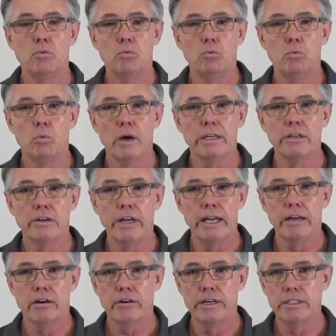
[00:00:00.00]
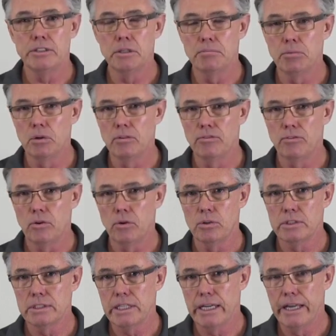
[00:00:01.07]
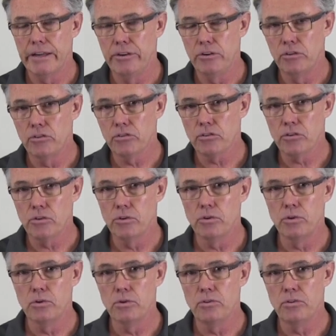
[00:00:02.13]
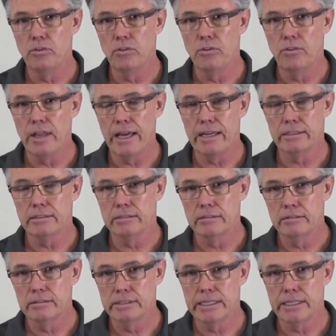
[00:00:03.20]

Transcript: wanted to increase your pull force and you screw that